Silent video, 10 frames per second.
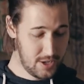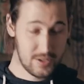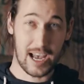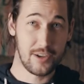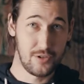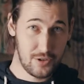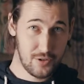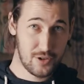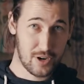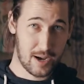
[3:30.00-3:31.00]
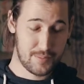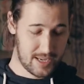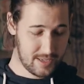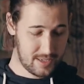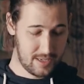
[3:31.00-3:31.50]
So how you do the drop
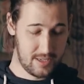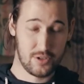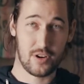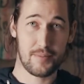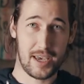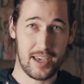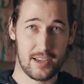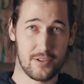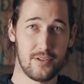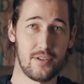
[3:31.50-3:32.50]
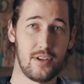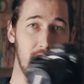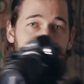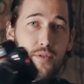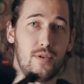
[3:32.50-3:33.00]
test is you grab the handle
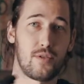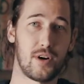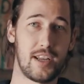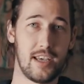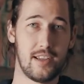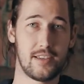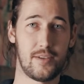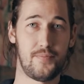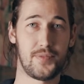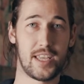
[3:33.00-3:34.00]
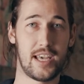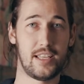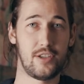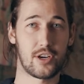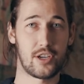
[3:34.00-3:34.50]
with one hand, and
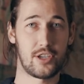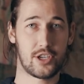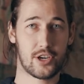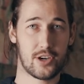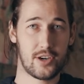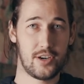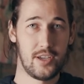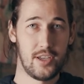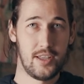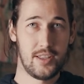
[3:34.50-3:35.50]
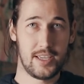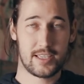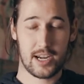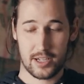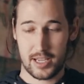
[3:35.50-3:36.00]
then you're gonna turn the
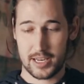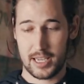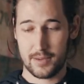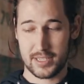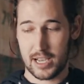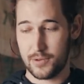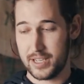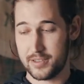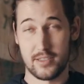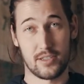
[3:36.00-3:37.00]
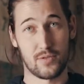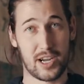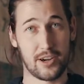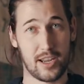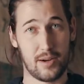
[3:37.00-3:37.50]
entire Glidecam sideways. This is
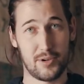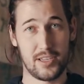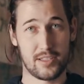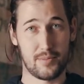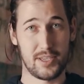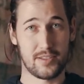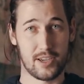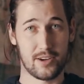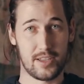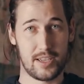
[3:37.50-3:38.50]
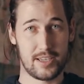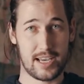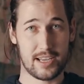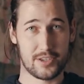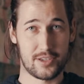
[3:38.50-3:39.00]
why your camera needs to be securely
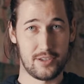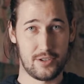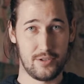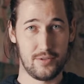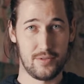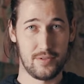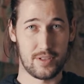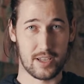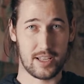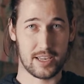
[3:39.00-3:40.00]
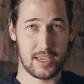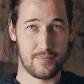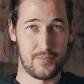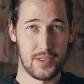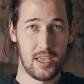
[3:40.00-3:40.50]
attached to the
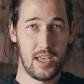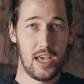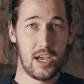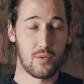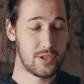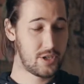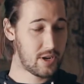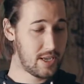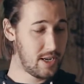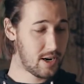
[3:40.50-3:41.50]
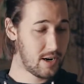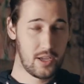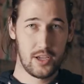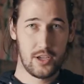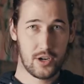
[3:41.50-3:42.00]
Glidecam. And once you're here,
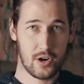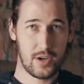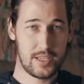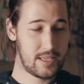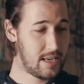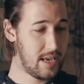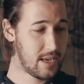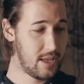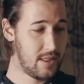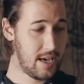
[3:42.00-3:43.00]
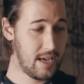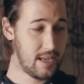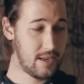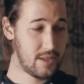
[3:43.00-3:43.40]
you're going to take the hand